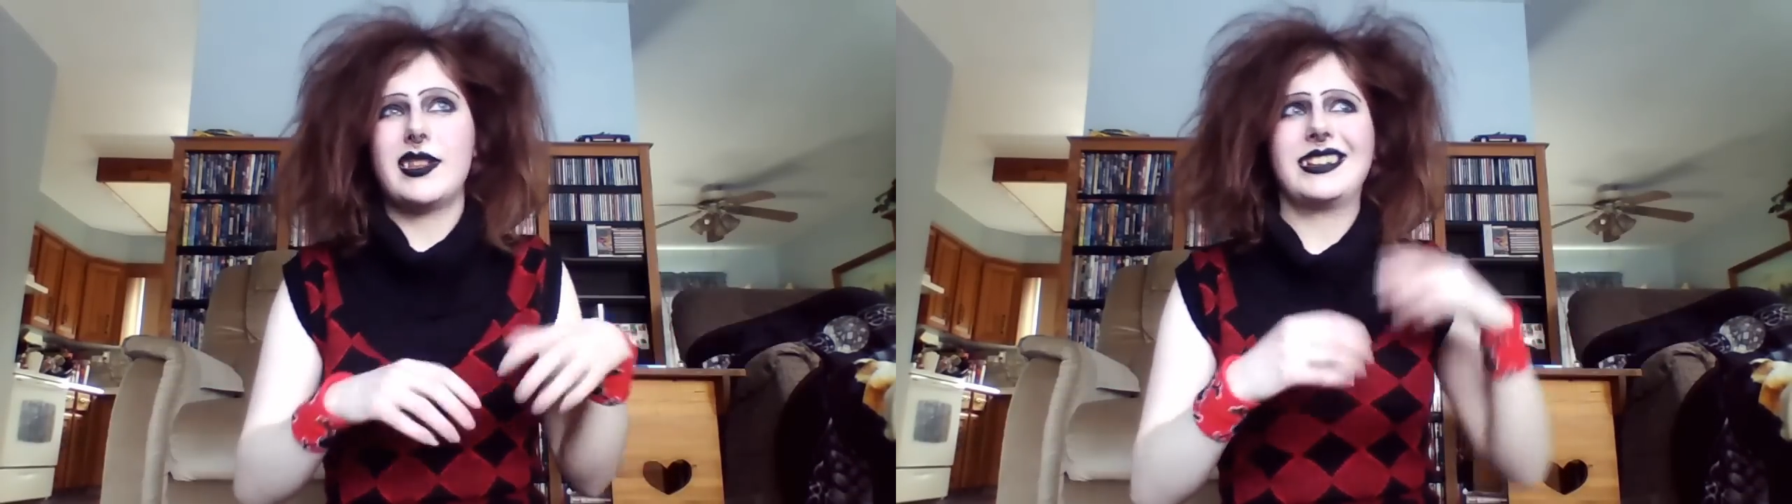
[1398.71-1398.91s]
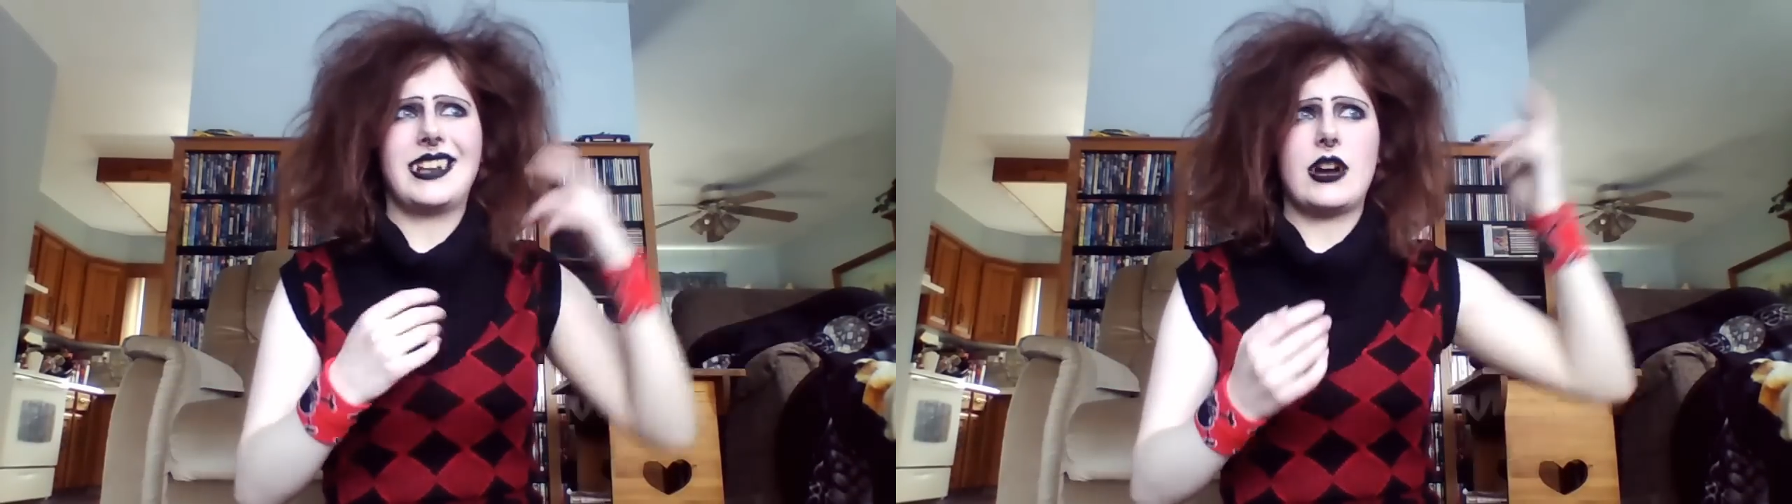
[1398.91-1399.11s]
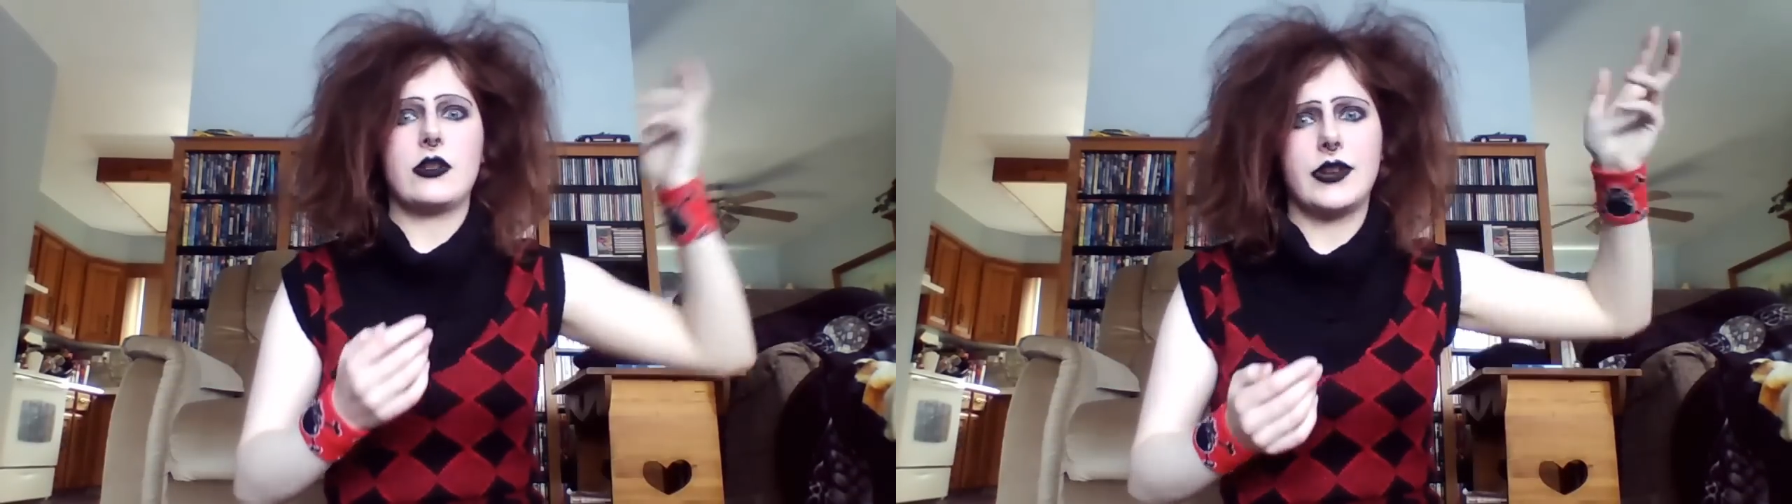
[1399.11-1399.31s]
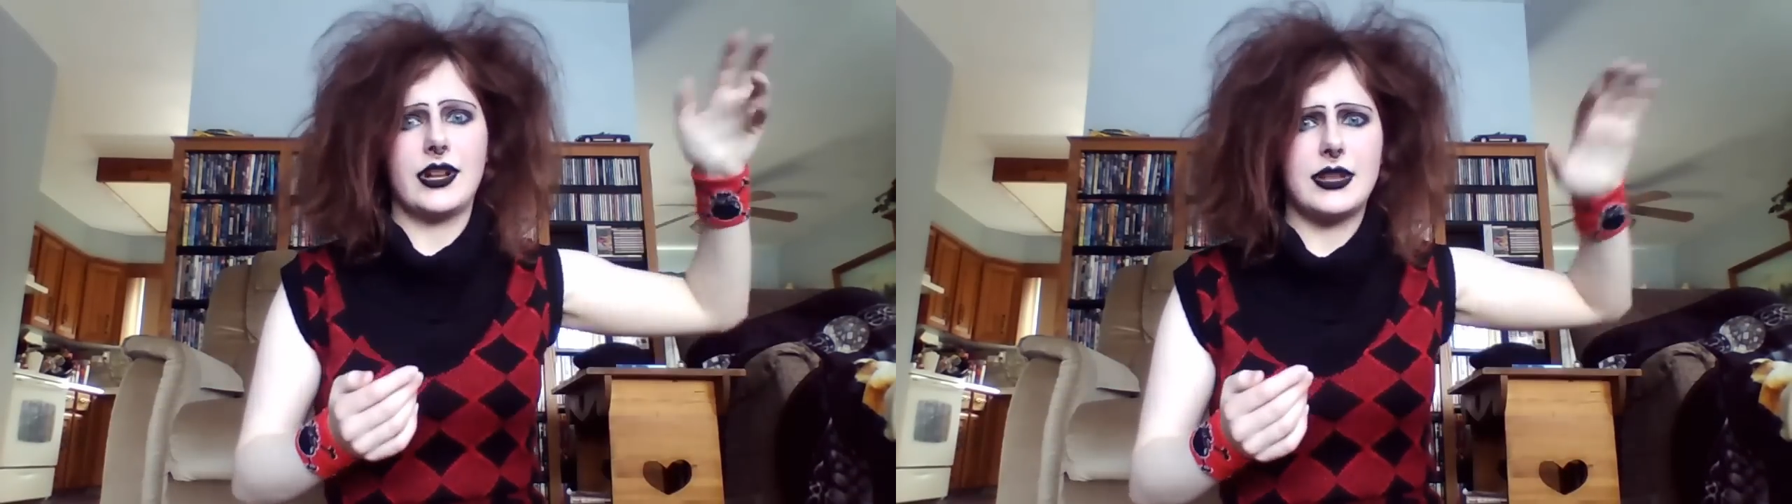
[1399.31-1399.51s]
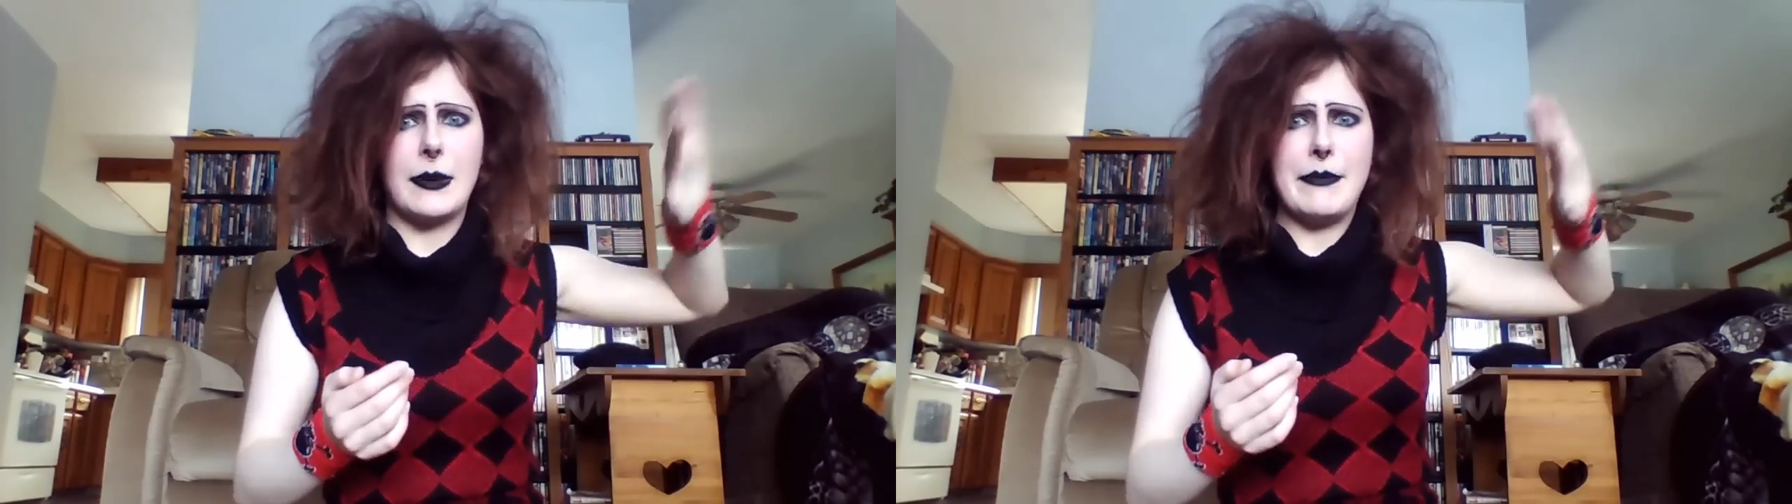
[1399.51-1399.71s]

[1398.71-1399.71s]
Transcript: And then now you've got the